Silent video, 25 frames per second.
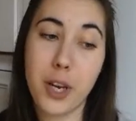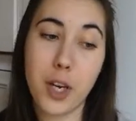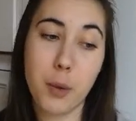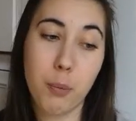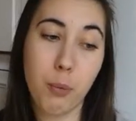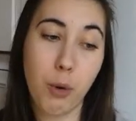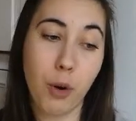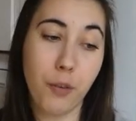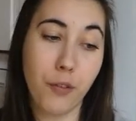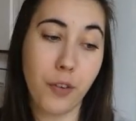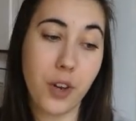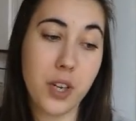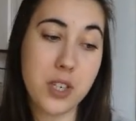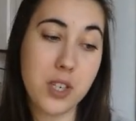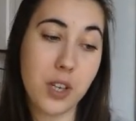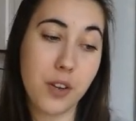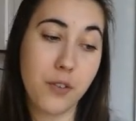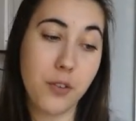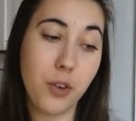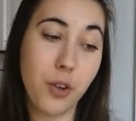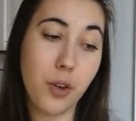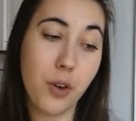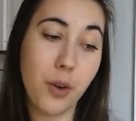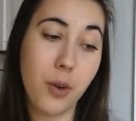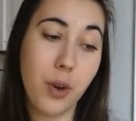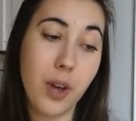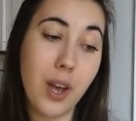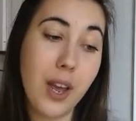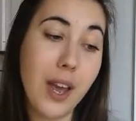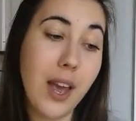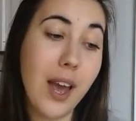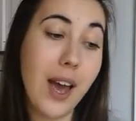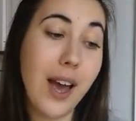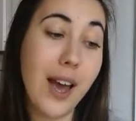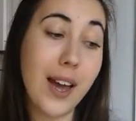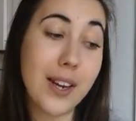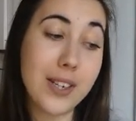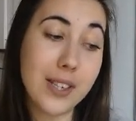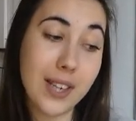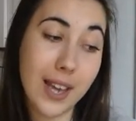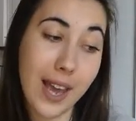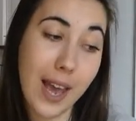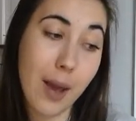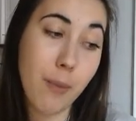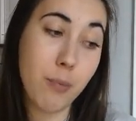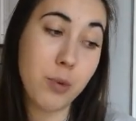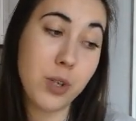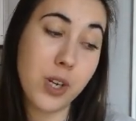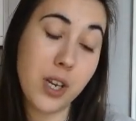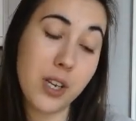a profit if you had
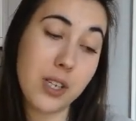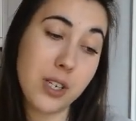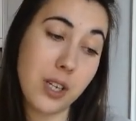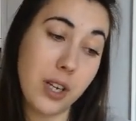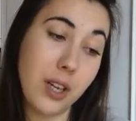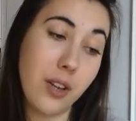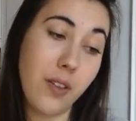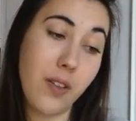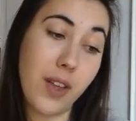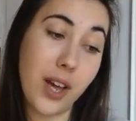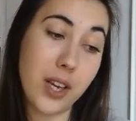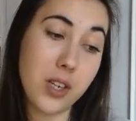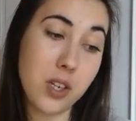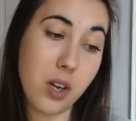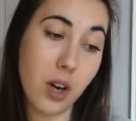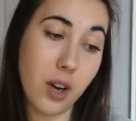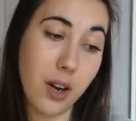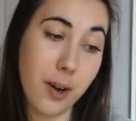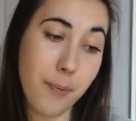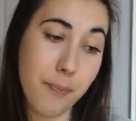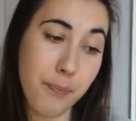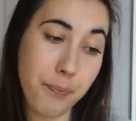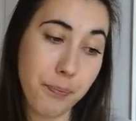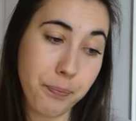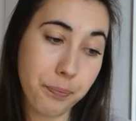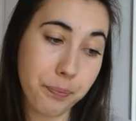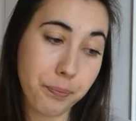kept it in that time.